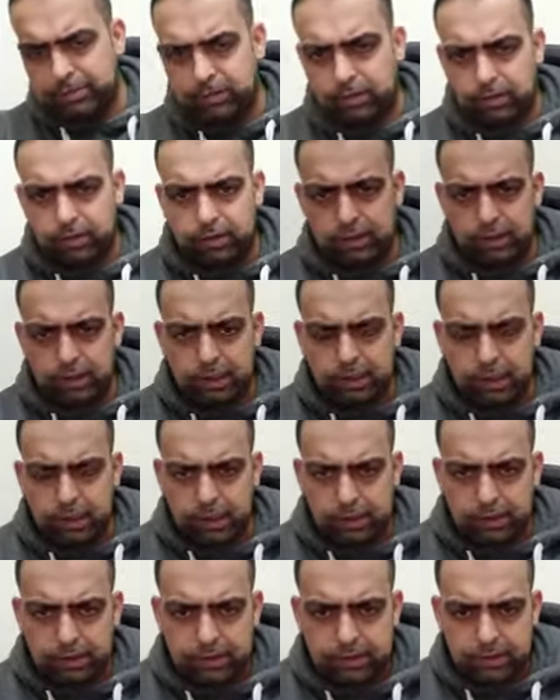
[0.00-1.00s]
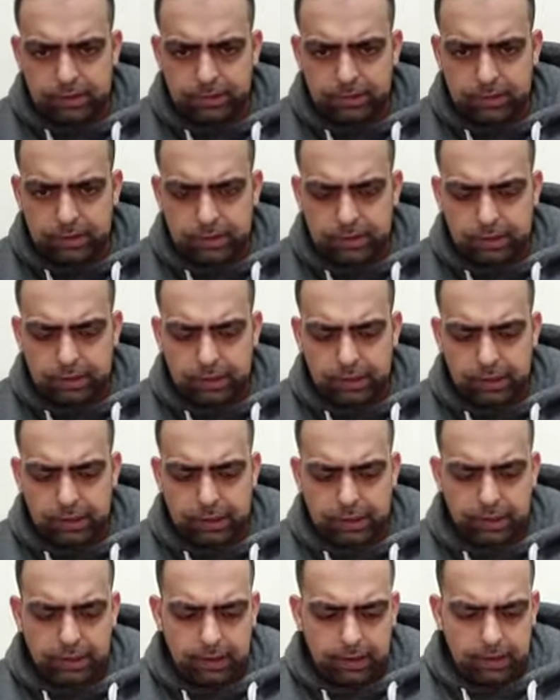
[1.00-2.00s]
but other than that there isn't much on there.